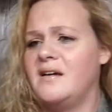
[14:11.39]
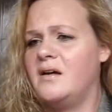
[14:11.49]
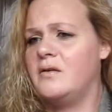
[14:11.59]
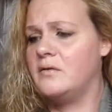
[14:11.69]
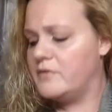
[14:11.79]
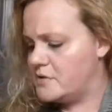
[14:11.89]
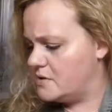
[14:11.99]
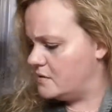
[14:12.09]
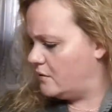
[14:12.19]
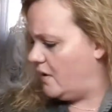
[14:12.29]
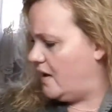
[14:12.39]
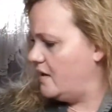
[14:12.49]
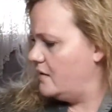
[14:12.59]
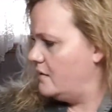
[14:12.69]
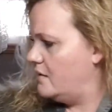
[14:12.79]
color versus
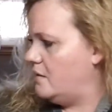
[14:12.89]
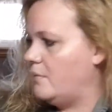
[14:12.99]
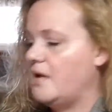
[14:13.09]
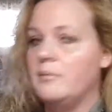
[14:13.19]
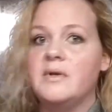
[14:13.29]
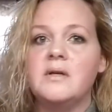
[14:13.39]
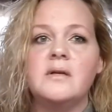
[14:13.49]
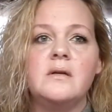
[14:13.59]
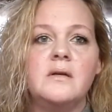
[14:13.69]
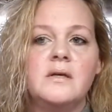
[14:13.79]
gray, in my opinion.